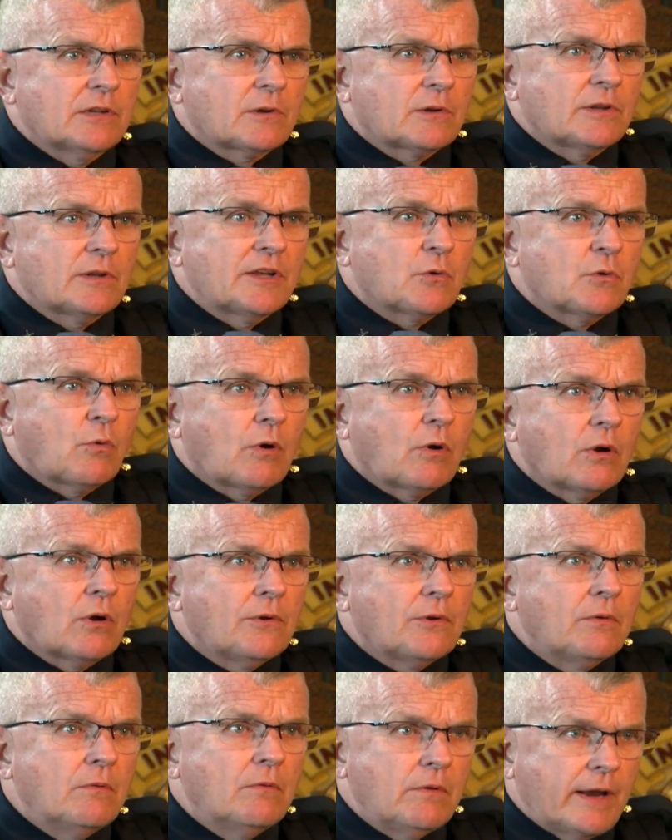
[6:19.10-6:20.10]
The country,
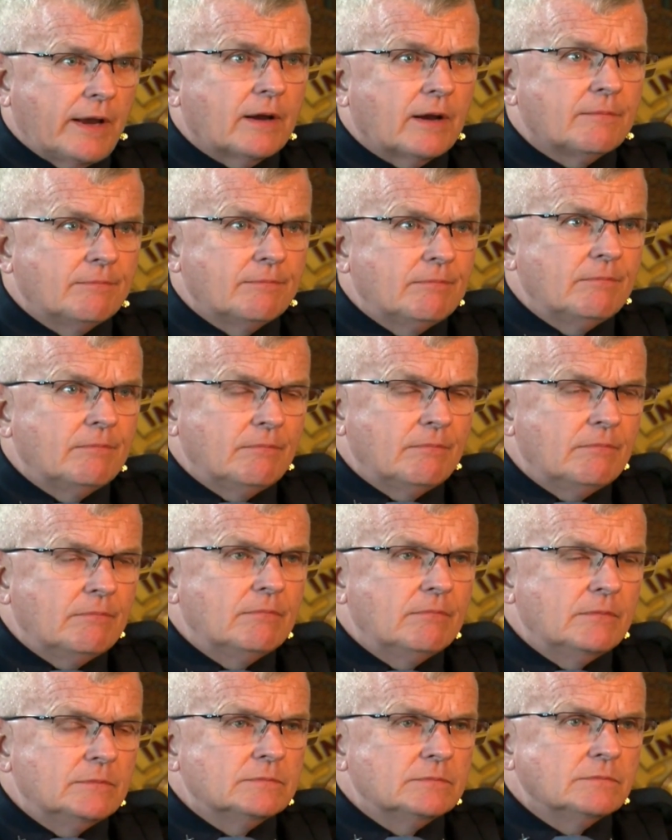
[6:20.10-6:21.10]
literally the world.
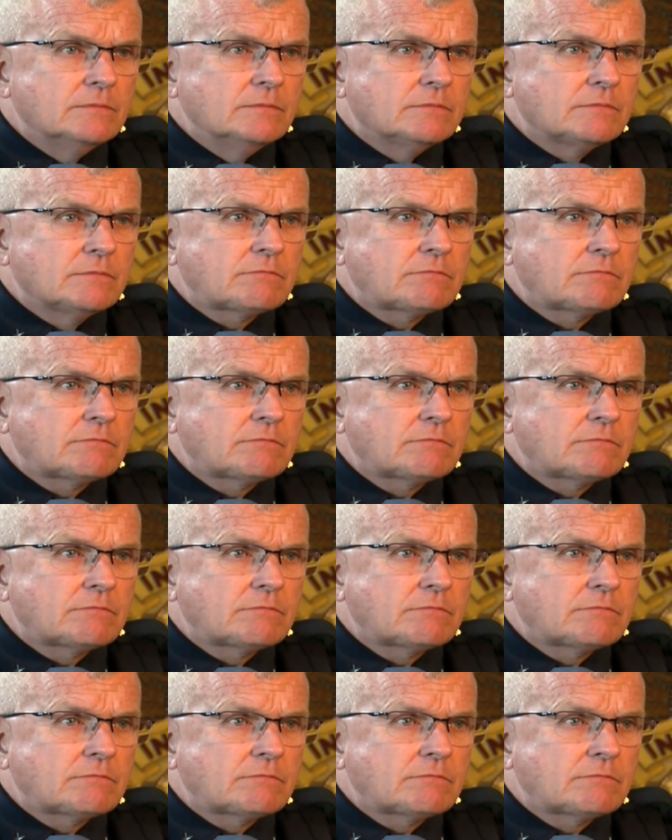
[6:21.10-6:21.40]
Yeah.